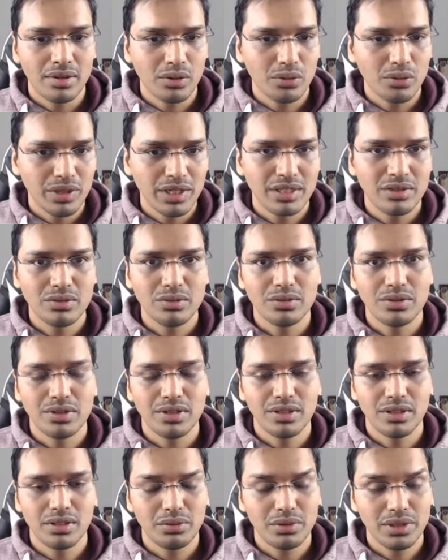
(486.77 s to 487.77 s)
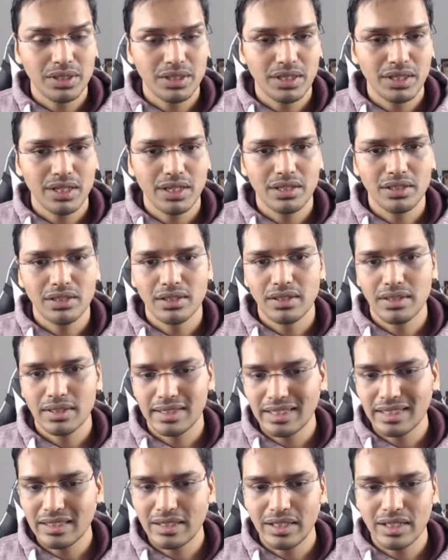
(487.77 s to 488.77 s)
Queen d8,
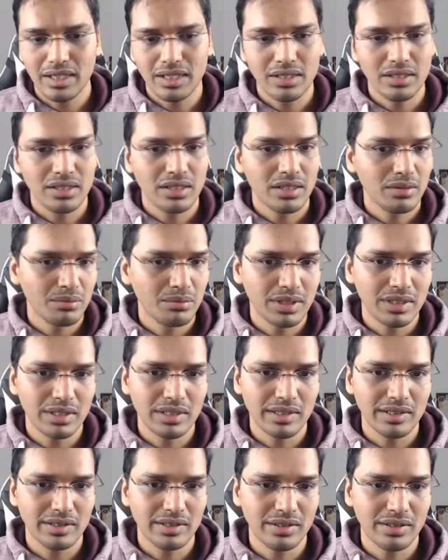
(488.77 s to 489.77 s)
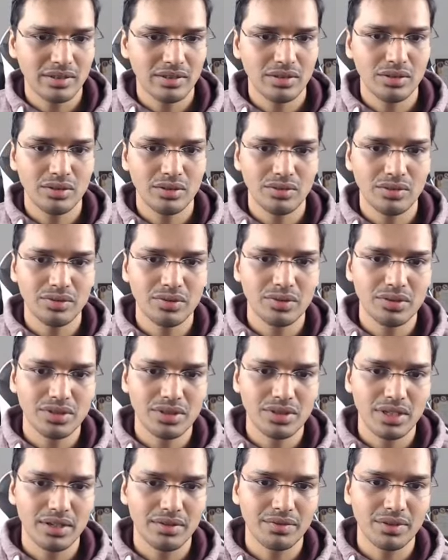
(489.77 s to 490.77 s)
king d8, b takes e3. Of
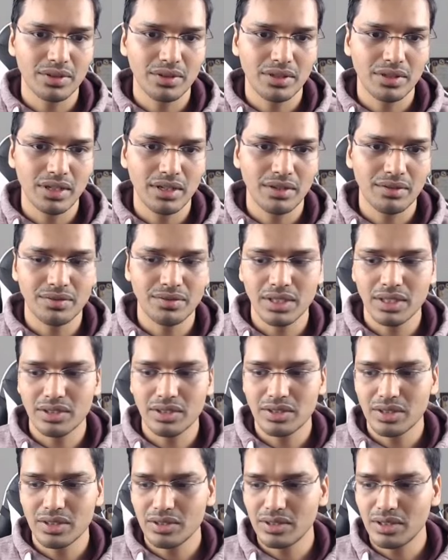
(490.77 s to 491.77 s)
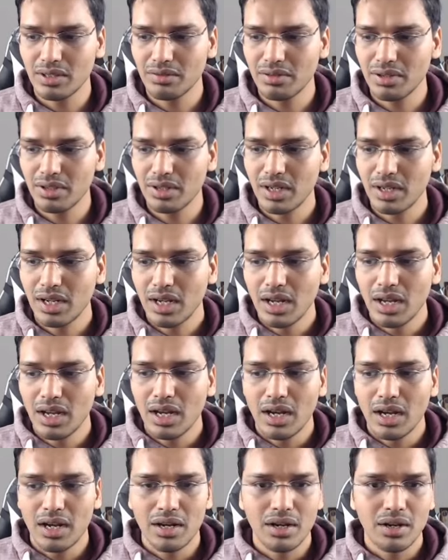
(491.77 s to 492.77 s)
course, after f takes e7,
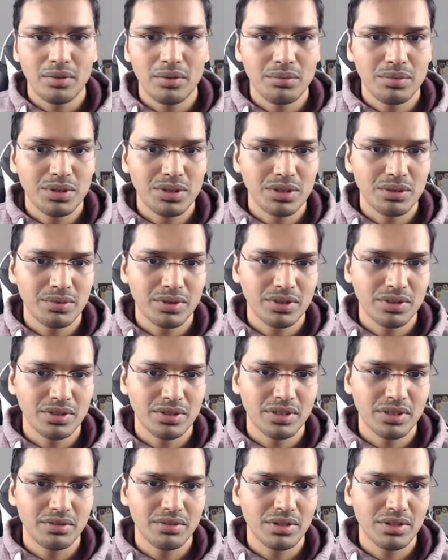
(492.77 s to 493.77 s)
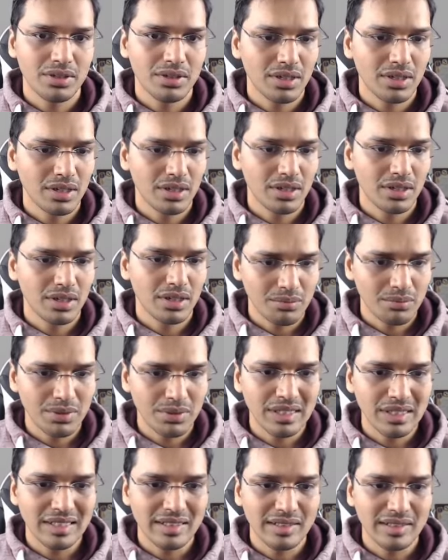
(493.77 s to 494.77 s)
bishop e7,
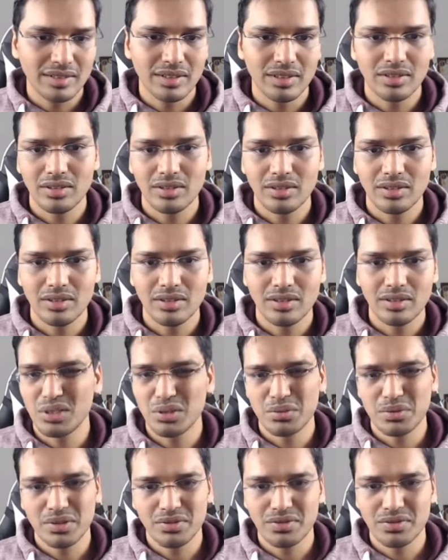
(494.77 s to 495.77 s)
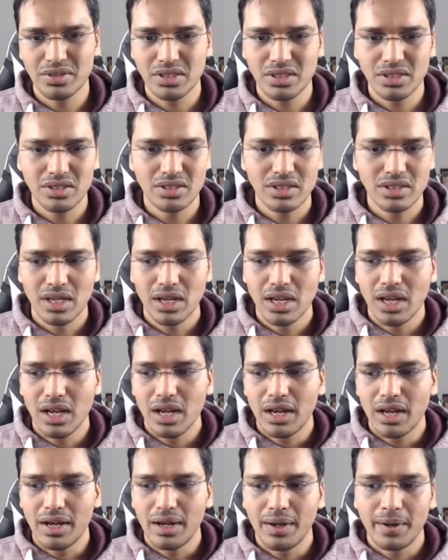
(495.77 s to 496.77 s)
b takes e3, bishop f6,
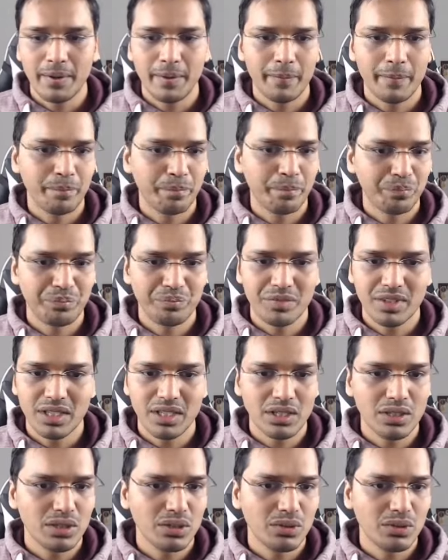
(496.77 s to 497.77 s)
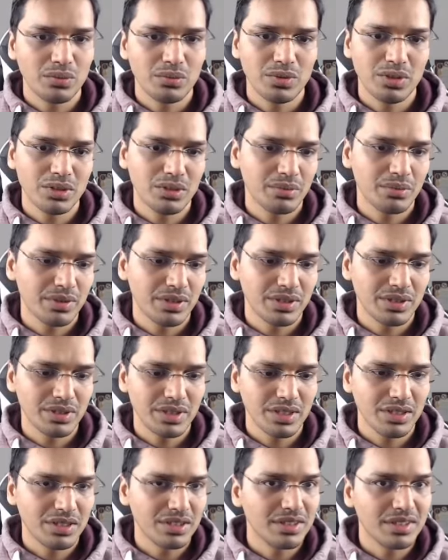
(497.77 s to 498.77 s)
king d2, bishop
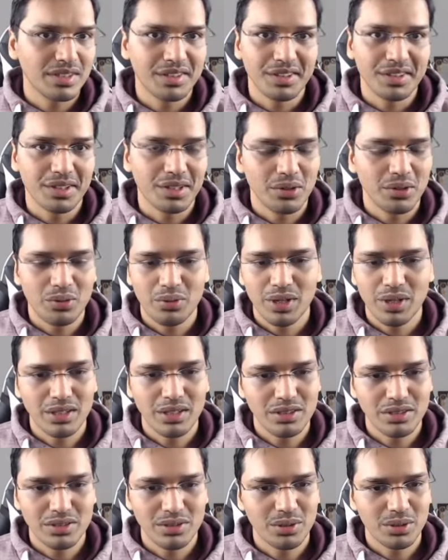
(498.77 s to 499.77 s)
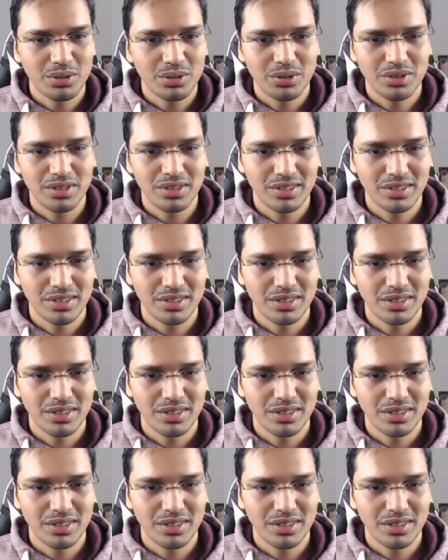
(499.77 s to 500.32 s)
e6. White is not.